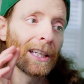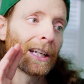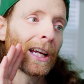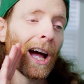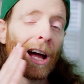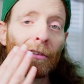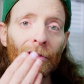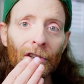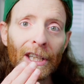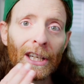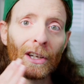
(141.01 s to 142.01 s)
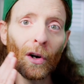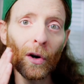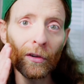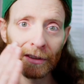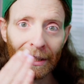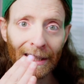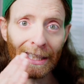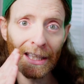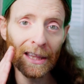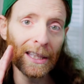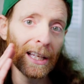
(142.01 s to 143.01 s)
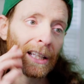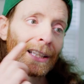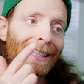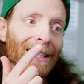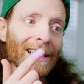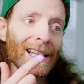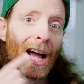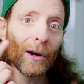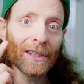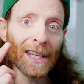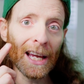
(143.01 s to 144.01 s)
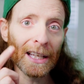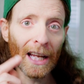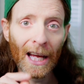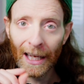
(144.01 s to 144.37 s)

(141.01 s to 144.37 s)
the covering of the teeth that is outside.